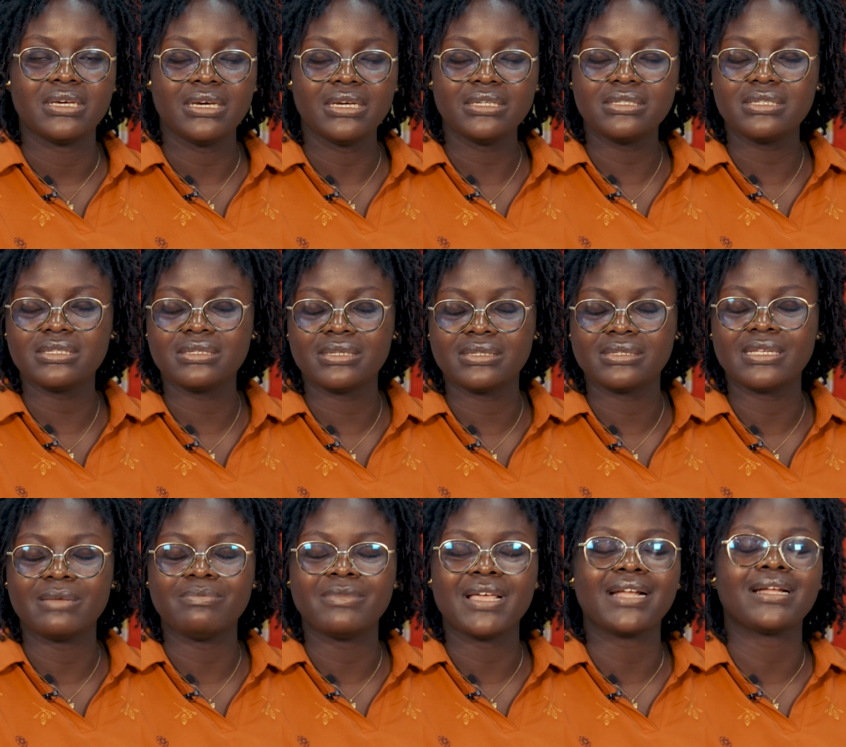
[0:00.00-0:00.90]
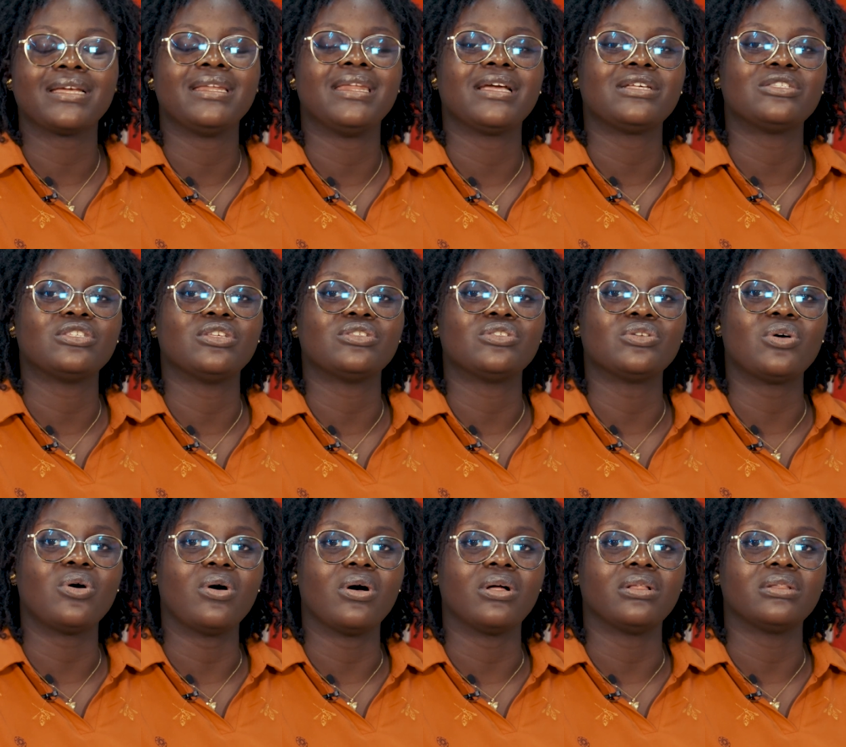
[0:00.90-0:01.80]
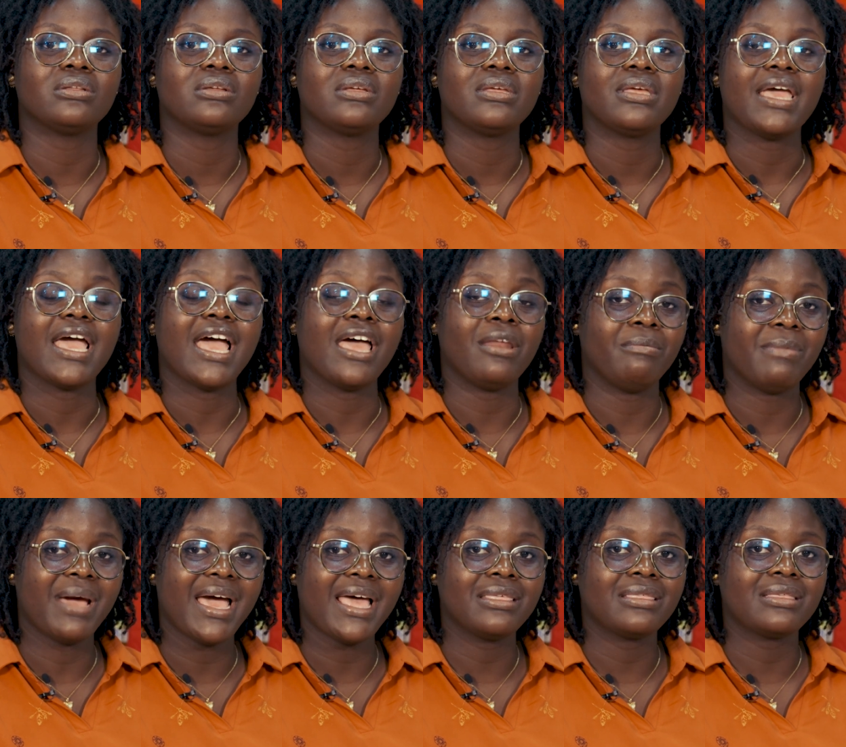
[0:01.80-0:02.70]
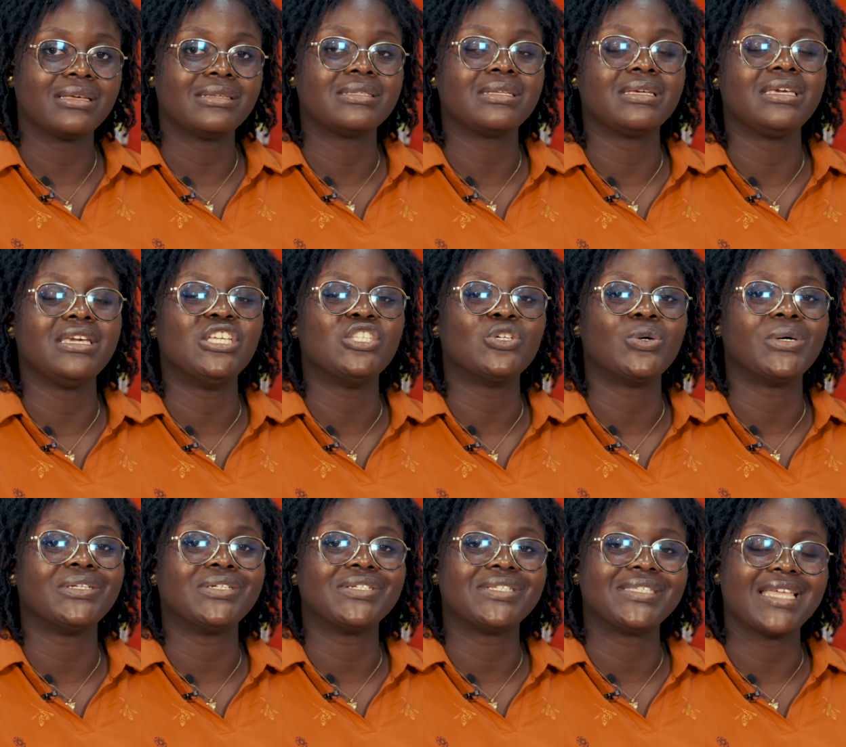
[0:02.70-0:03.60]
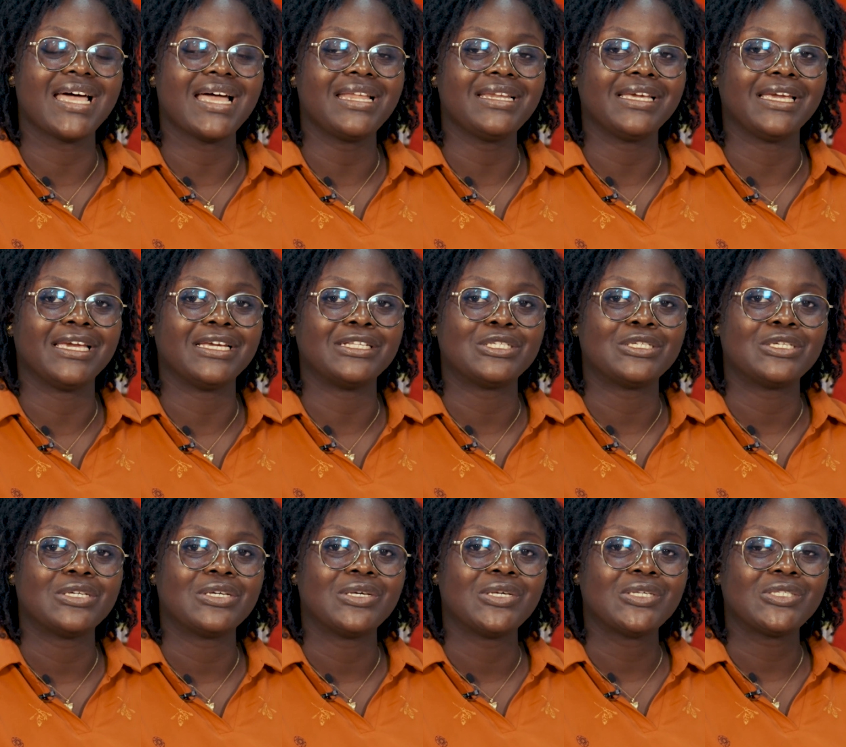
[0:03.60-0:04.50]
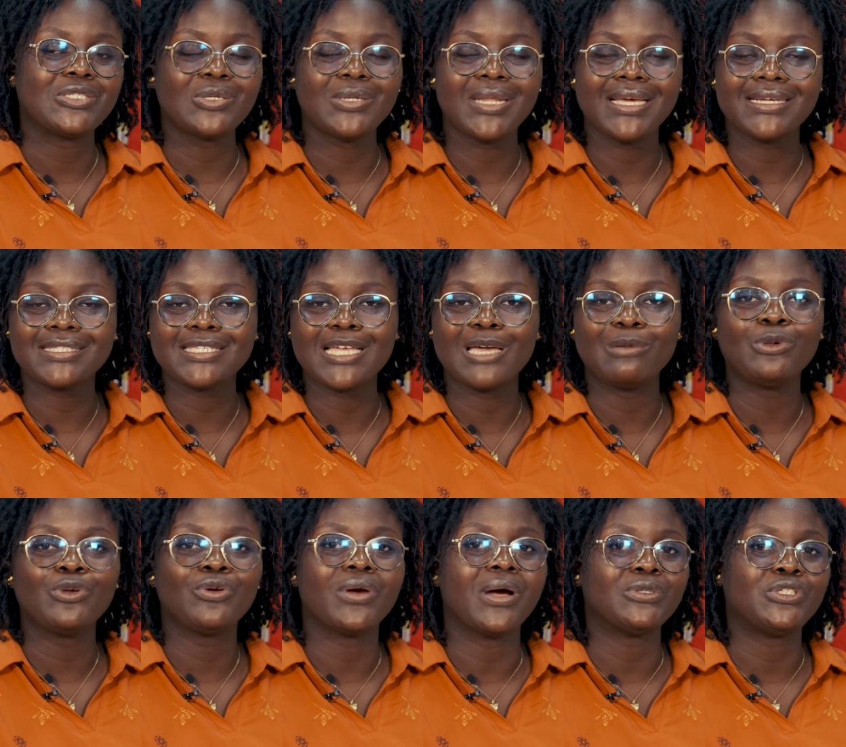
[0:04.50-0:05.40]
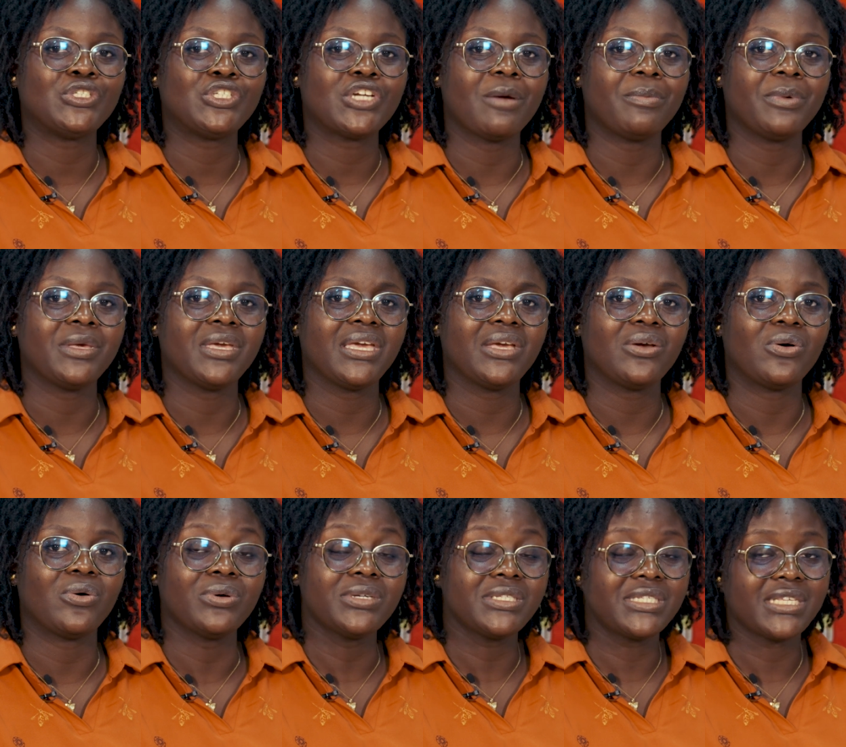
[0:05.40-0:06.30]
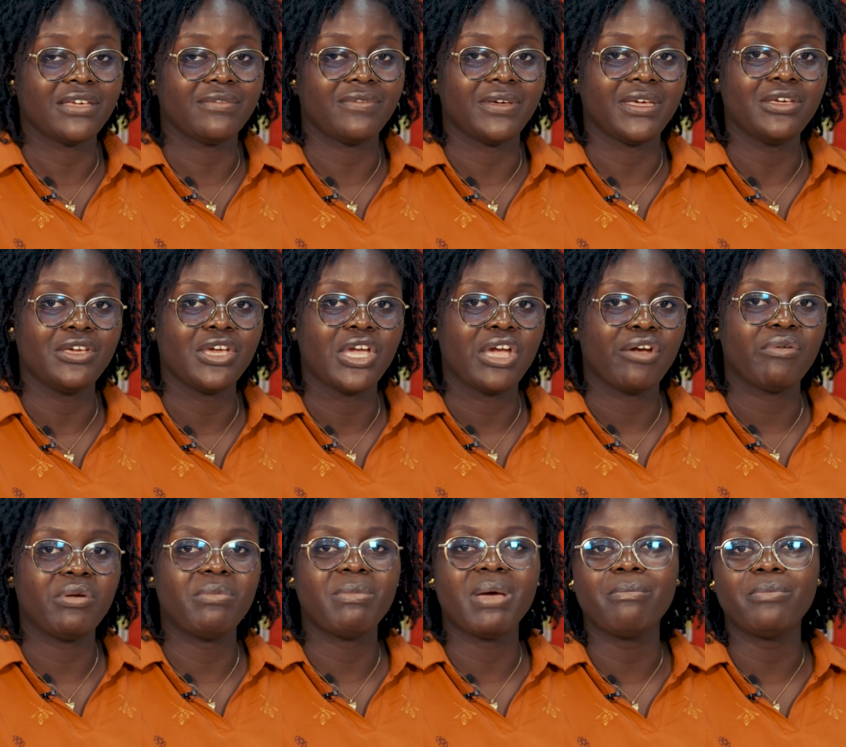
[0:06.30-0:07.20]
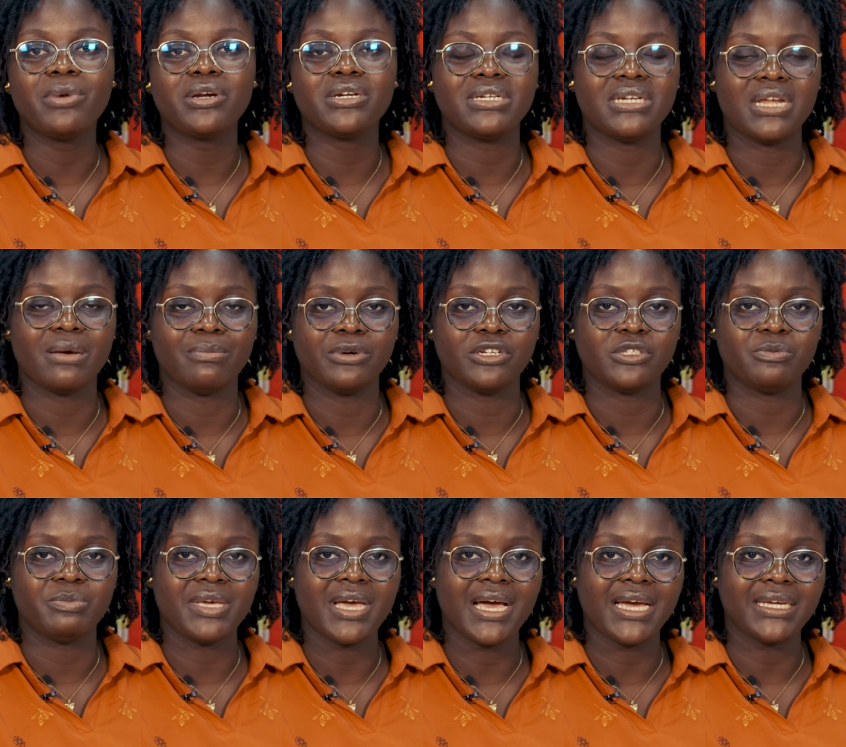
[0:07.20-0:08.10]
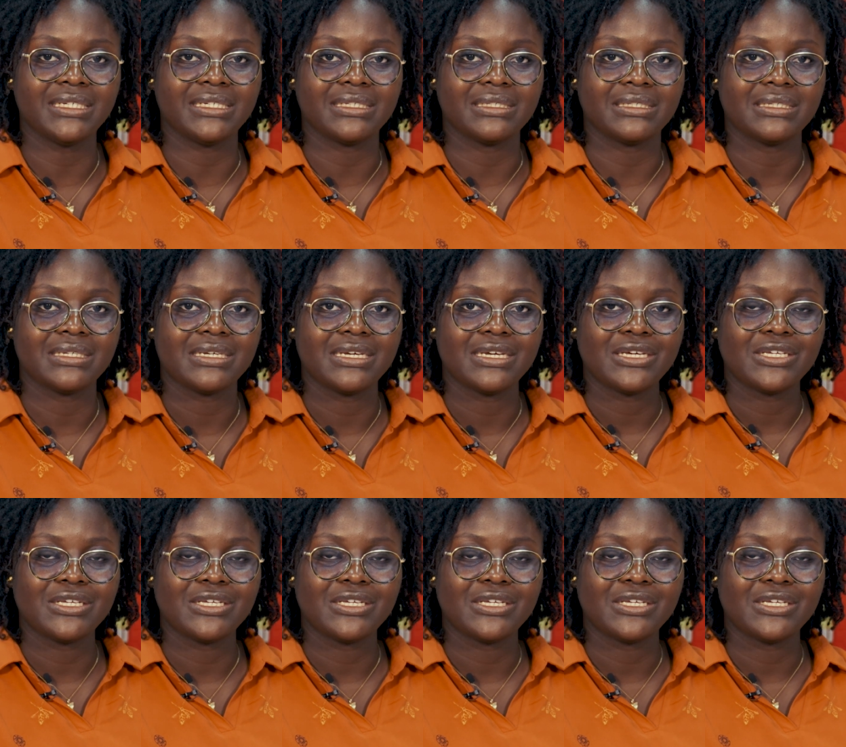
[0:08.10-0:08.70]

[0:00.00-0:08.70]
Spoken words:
It's a system that connects us all, and math is the key to understanding it. So next time you're out shopping or saving, remember the numbers behind it.